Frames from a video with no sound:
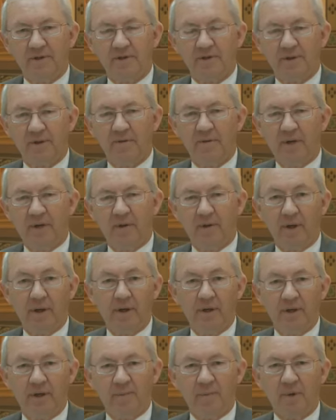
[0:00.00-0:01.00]
of serving on
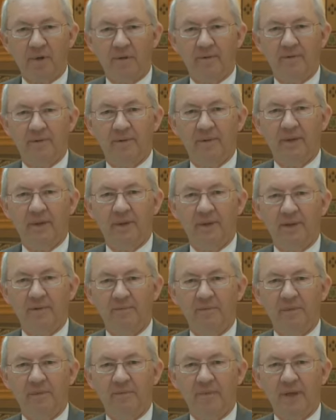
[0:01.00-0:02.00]
a number of uh,
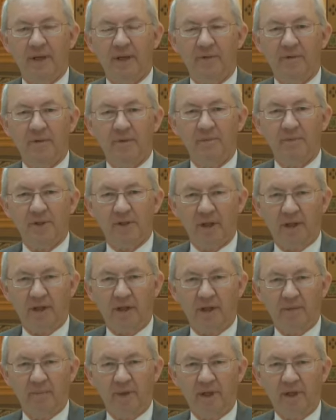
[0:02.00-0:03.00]
interim
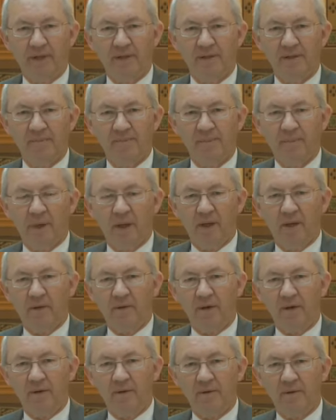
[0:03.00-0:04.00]
study committees.
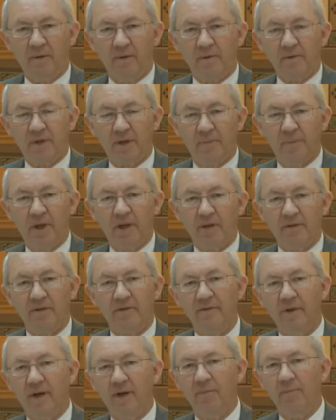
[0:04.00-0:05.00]
They're, those committees
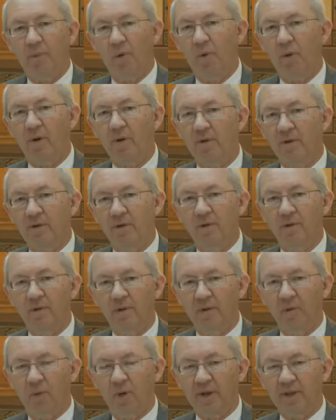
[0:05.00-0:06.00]
are very important
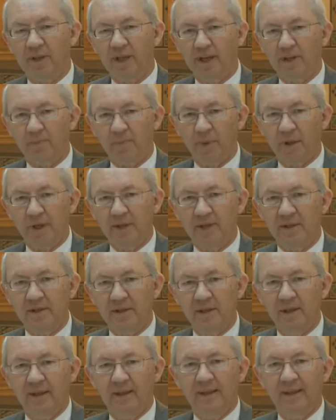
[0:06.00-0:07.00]
to what takes
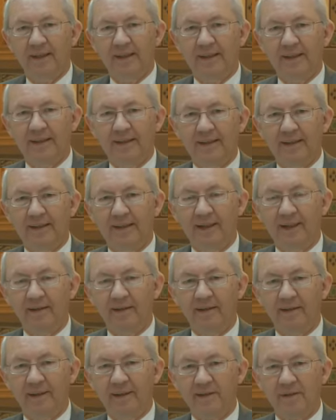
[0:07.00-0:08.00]
place uh,
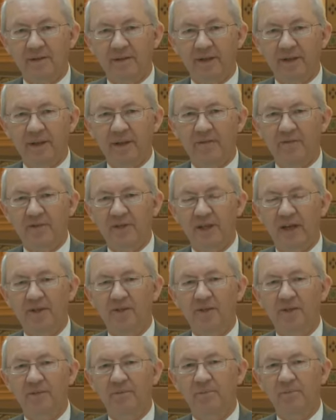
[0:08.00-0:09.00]
in the legislative
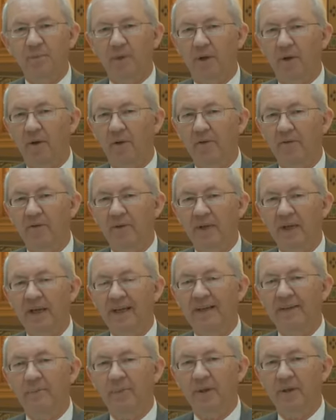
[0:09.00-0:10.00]
session because
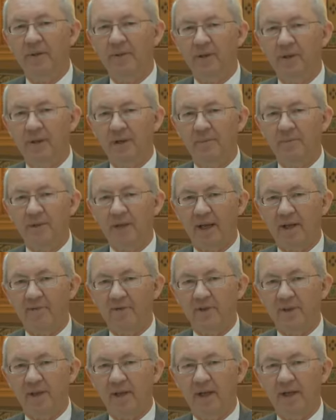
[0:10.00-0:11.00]
any bill that comes out of
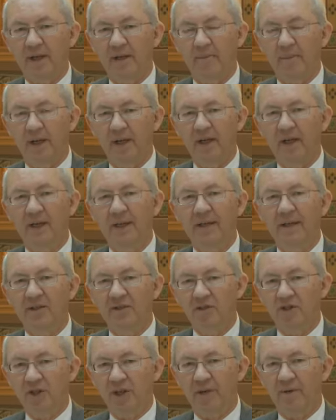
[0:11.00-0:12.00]
a study committee
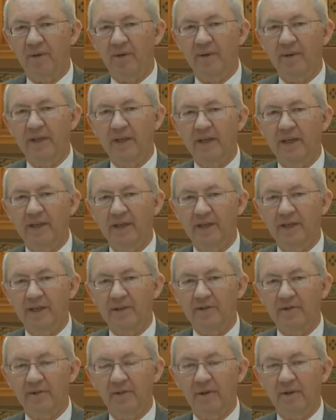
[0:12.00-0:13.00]
generally
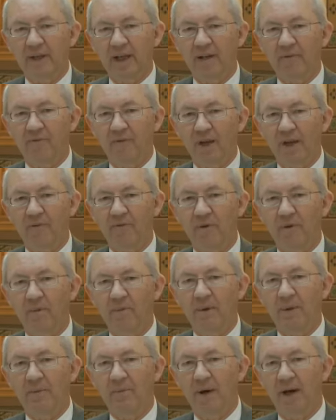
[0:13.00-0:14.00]
is looked at
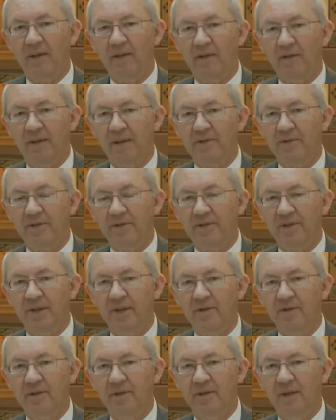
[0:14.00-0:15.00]
favorably by the
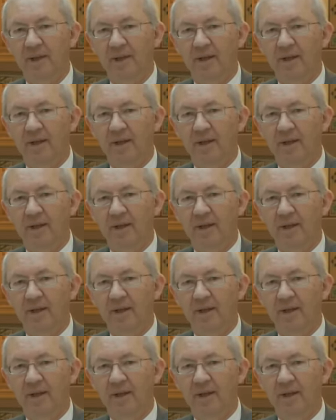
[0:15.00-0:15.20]
legislature.